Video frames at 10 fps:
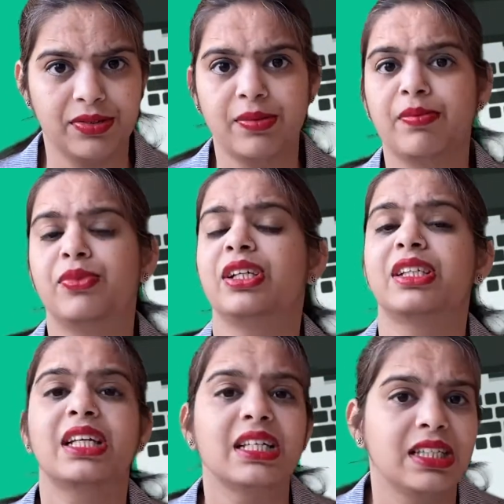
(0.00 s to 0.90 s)

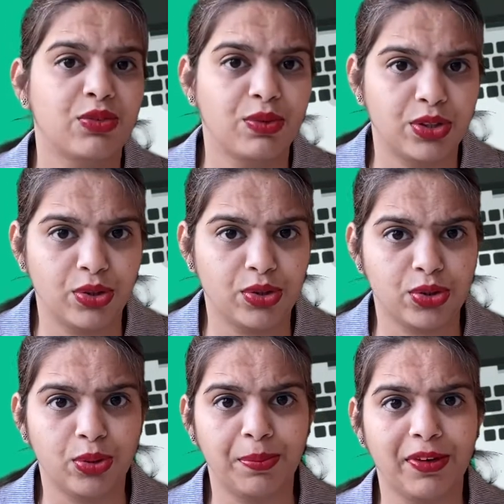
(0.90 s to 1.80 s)
Discuss it with your
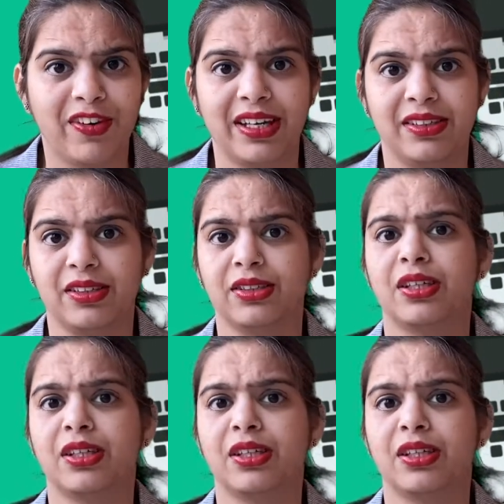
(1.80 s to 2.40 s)
supervisors.